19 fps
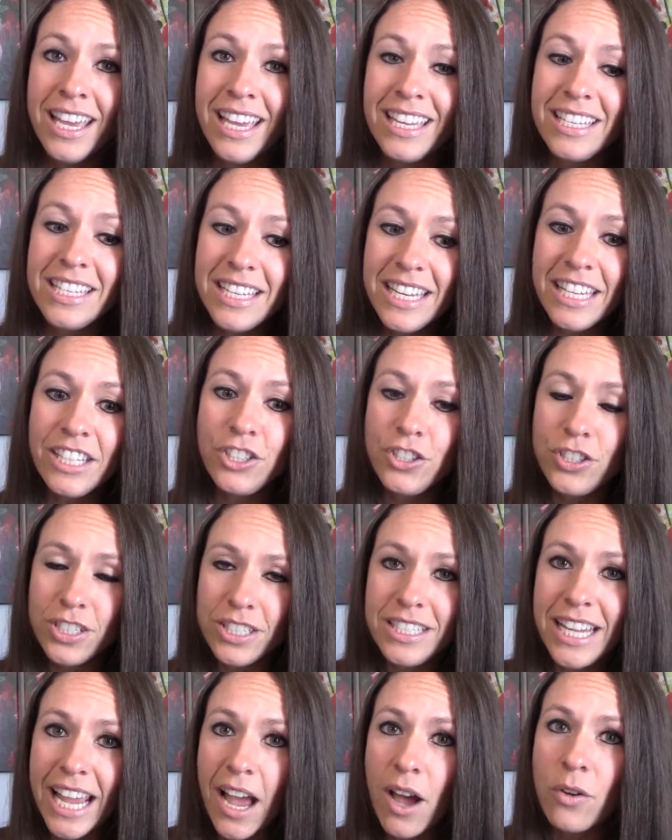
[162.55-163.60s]
niche
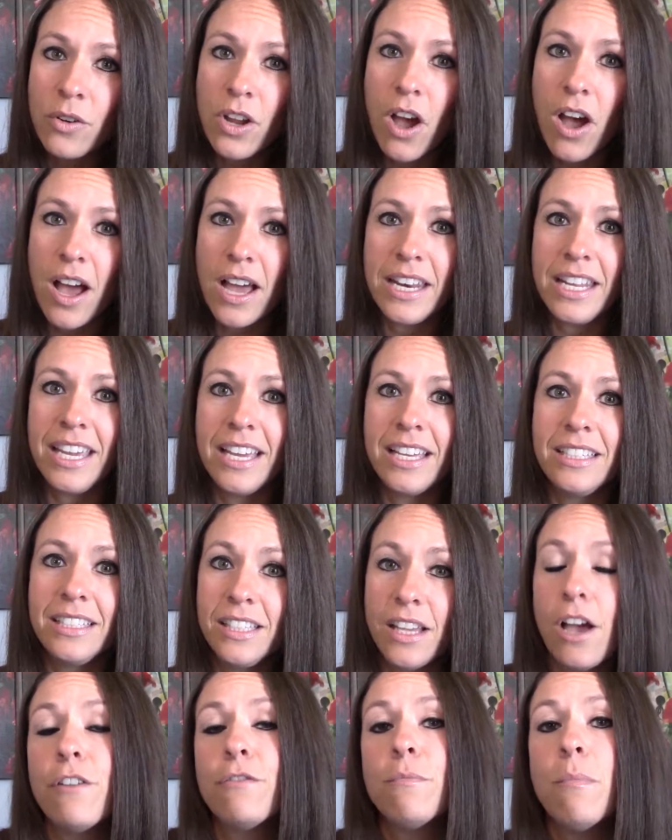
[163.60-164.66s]
down audience
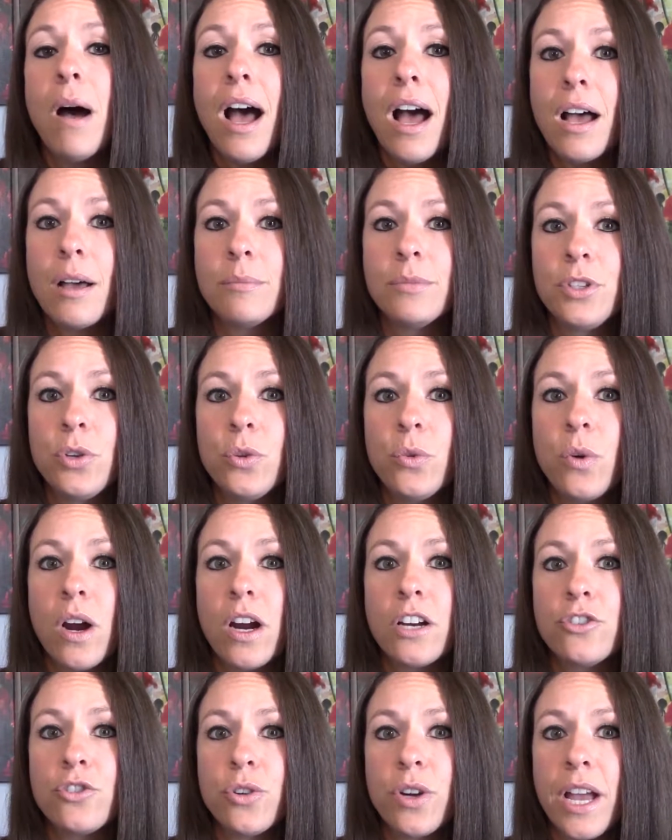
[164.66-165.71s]
of moms who
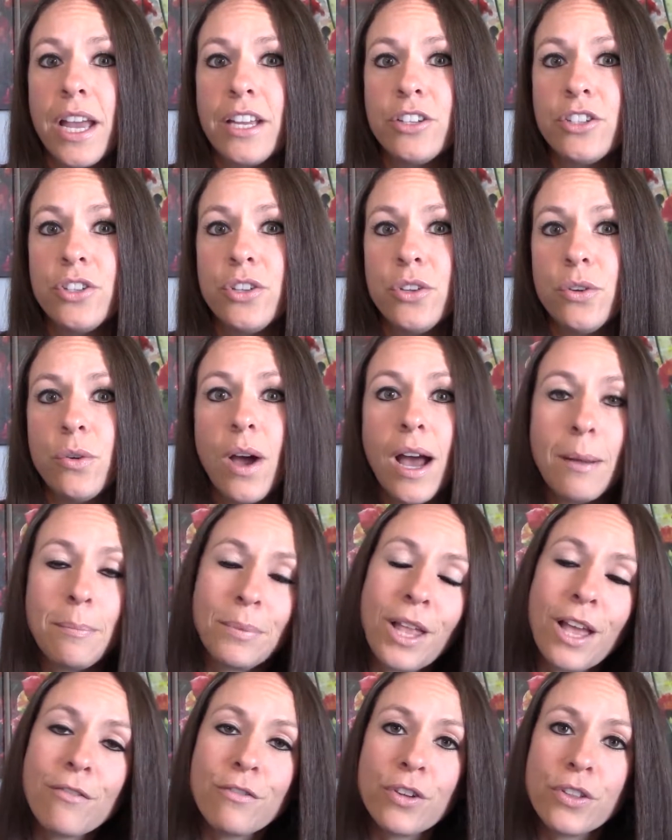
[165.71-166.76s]
are trying to
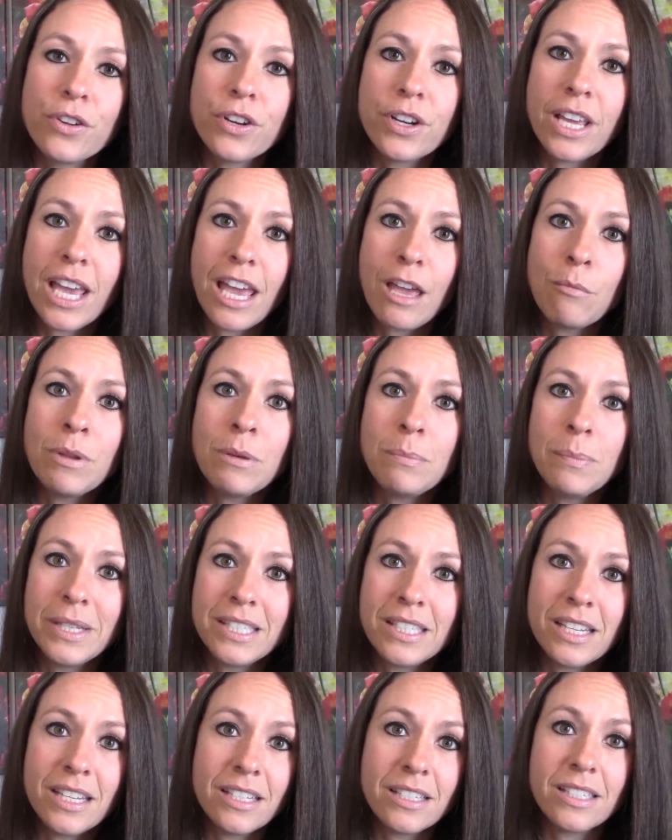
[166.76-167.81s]
up-level their game in
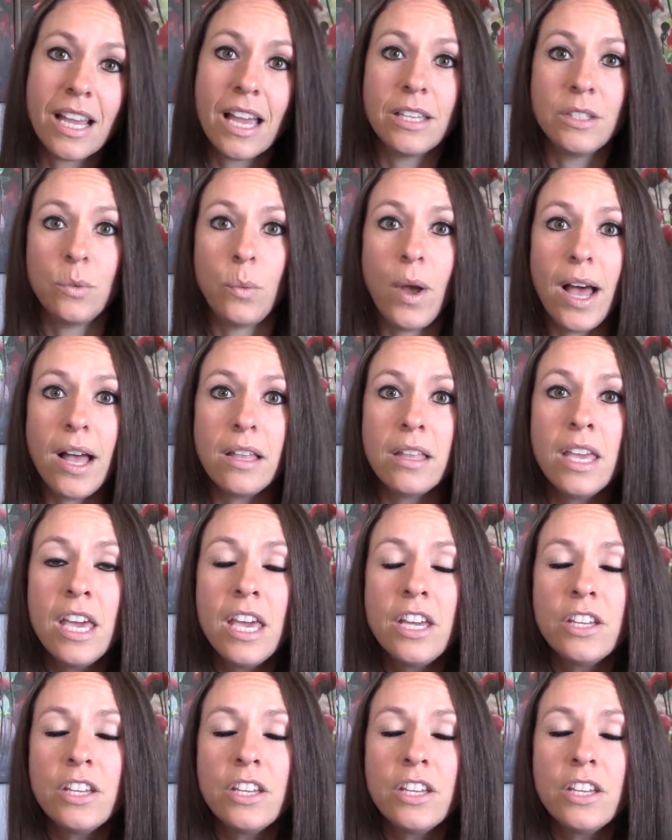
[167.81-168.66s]
business as well.